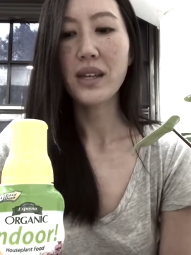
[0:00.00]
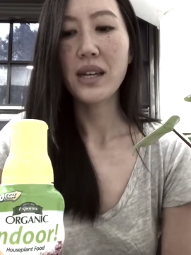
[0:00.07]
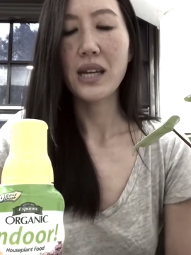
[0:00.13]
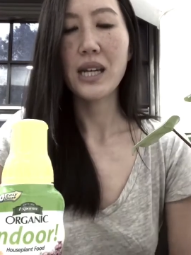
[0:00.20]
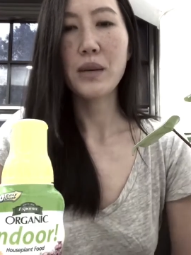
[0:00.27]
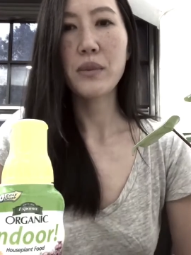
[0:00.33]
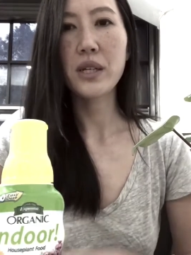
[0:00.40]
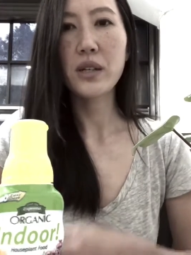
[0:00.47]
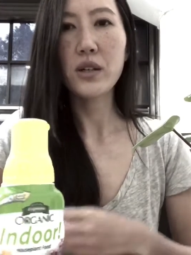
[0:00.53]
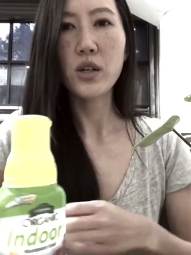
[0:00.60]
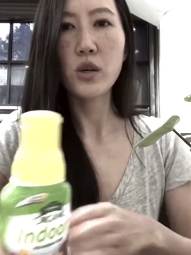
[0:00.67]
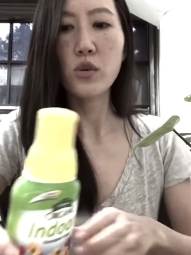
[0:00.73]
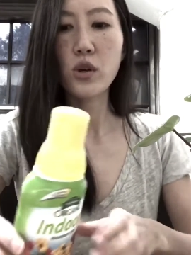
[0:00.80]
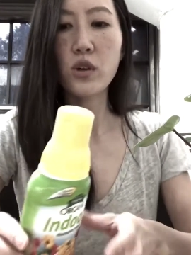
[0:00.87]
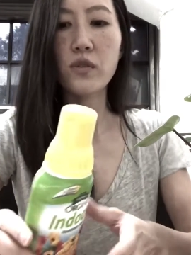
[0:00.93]
And I'm gonna
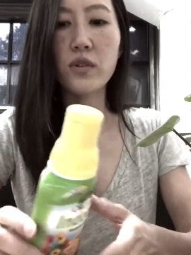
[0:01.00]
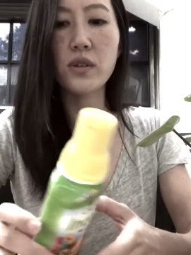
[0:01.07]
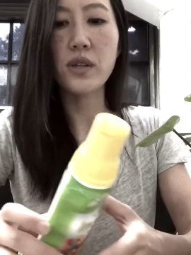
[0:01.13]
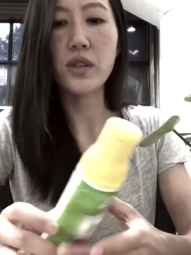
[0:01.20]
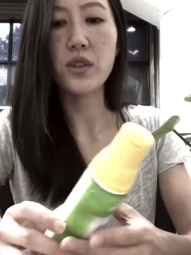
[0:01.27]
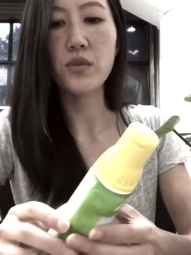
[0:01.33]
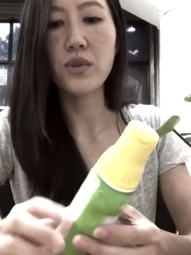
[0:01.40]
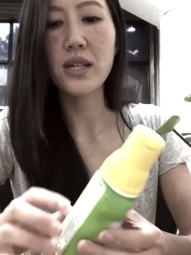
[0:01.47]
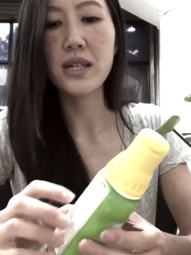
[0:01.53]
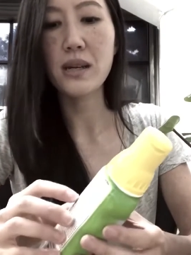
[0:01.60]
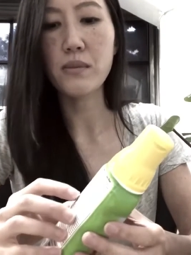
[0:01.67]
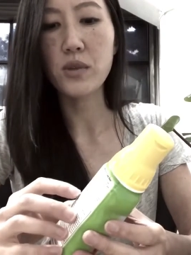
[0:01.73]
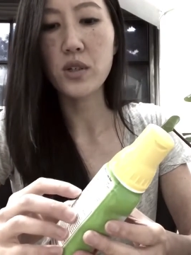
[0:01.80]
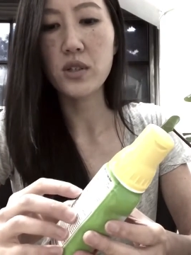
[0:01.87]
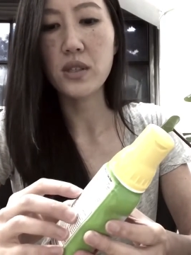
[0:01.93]
go over the three
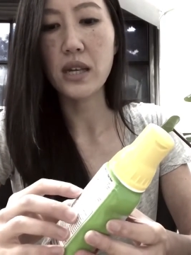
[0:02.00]
numbers